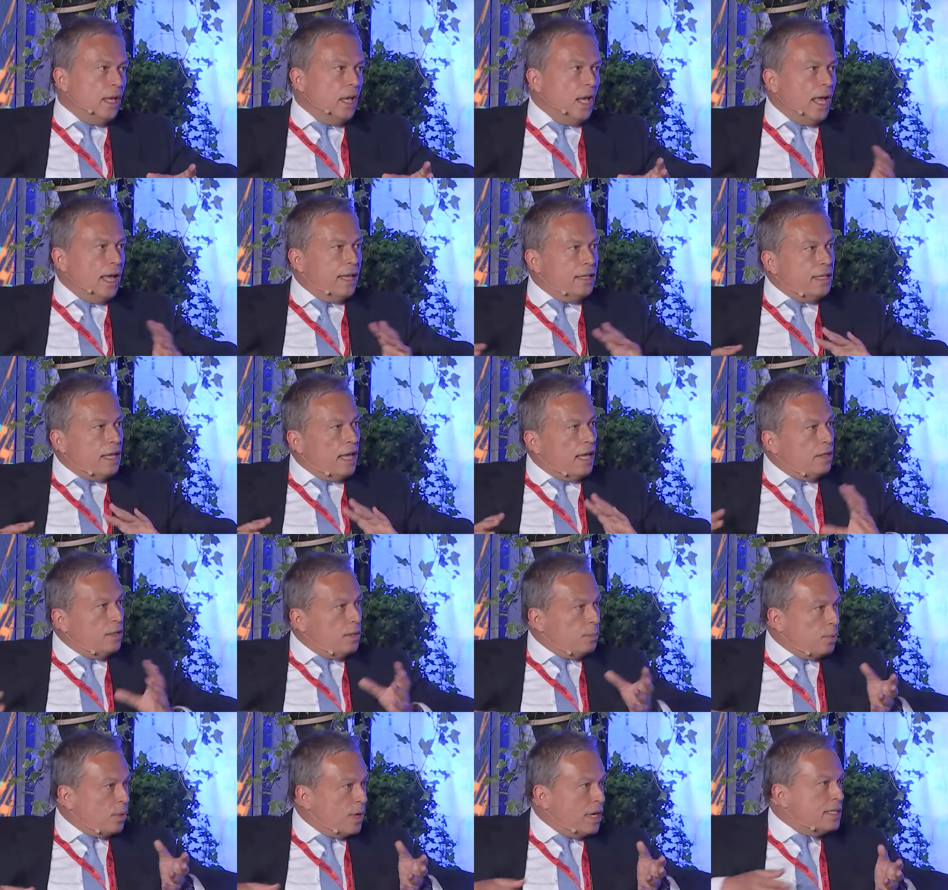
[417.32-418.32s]
And the
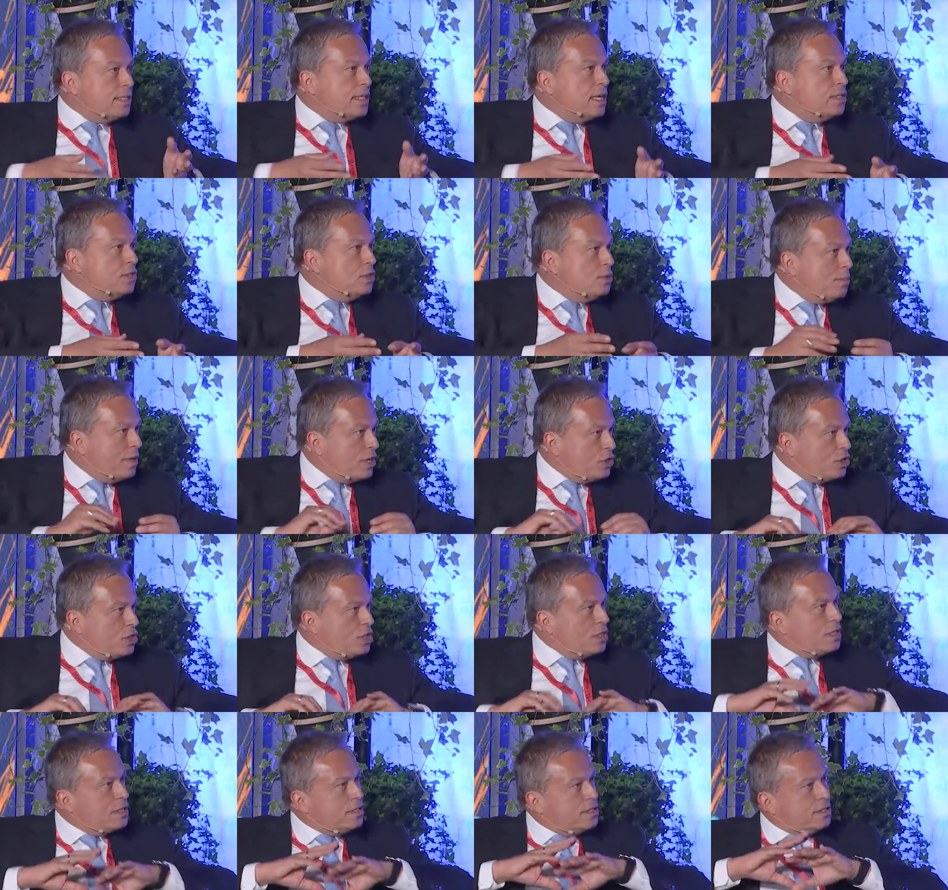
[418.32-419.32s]
enterprise, as you
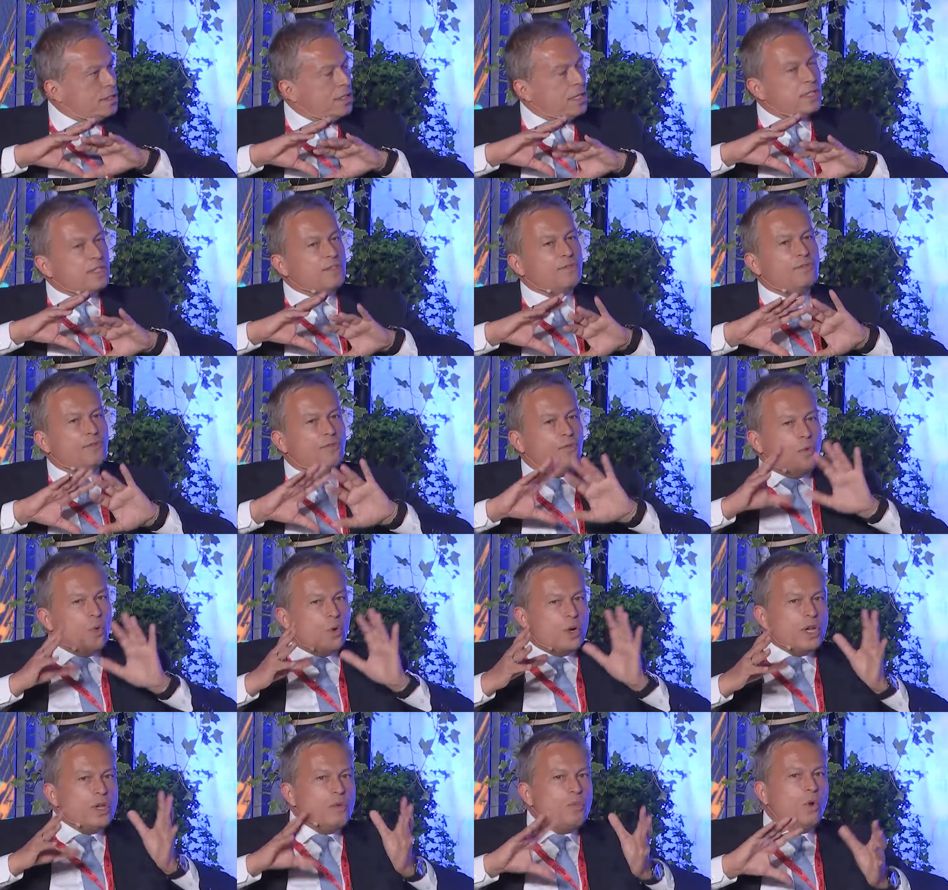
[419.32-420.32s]
mentioned, it's
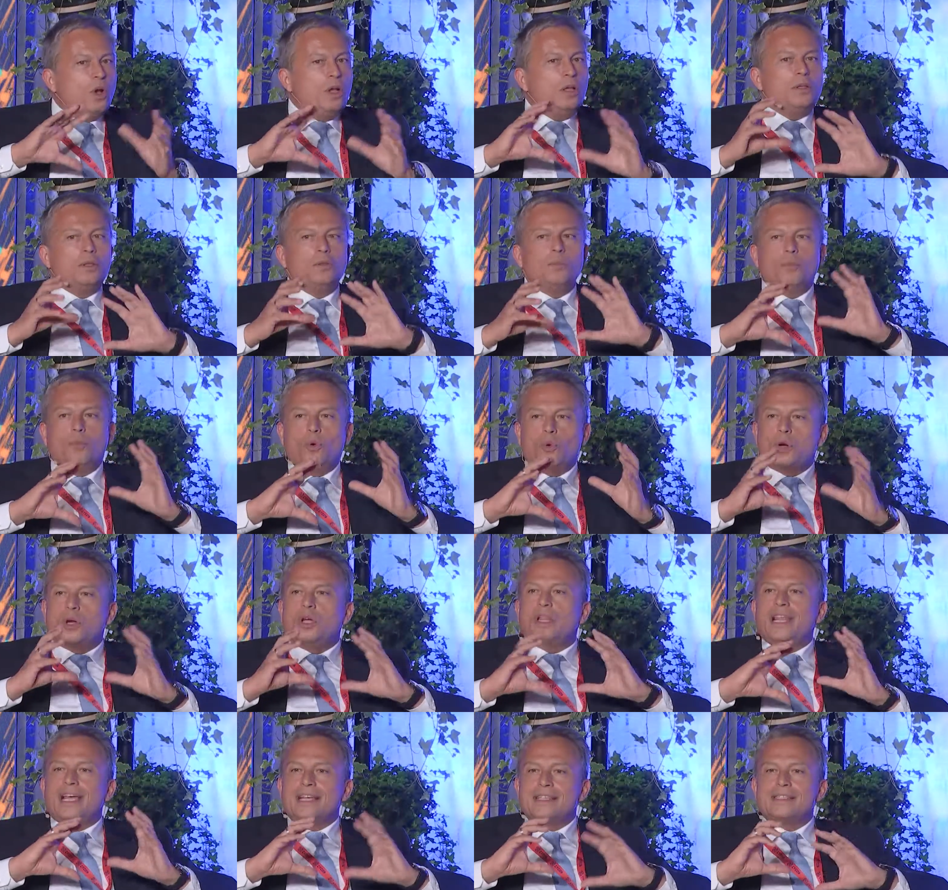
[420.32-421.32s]
41 more
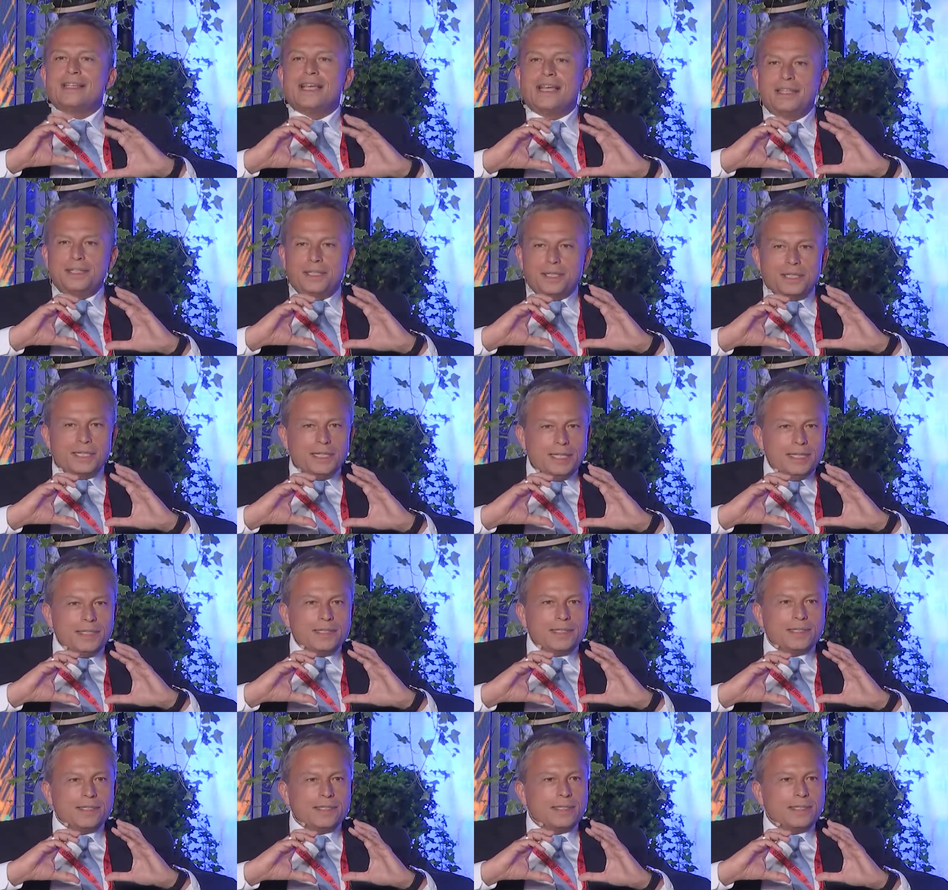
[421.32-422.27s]
or less entities.